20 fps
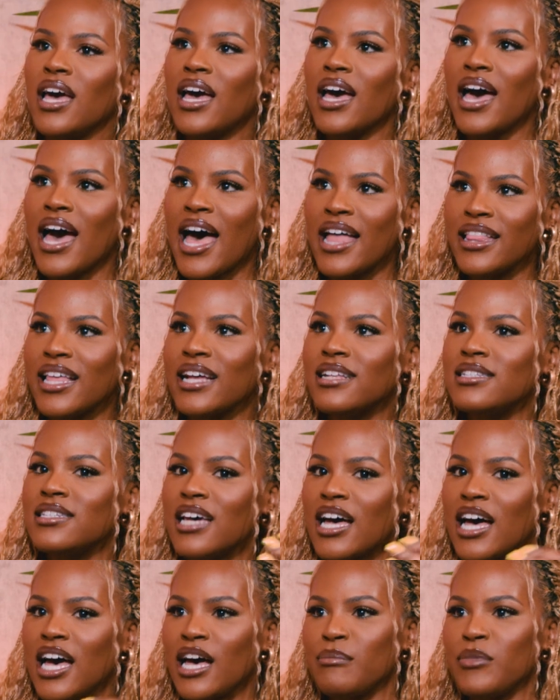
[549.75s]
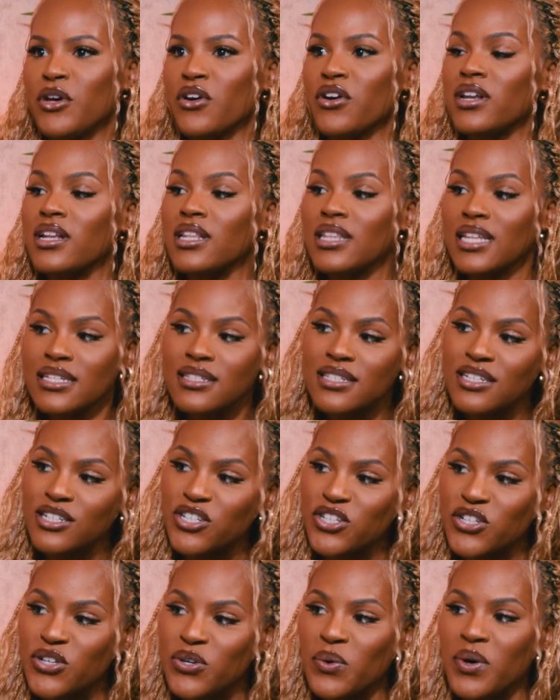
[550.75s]
At that time, you're gonna listen
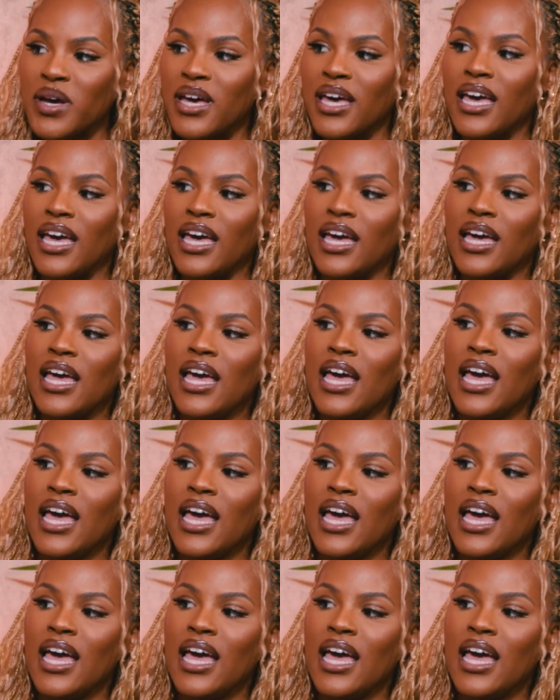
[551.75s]
to it,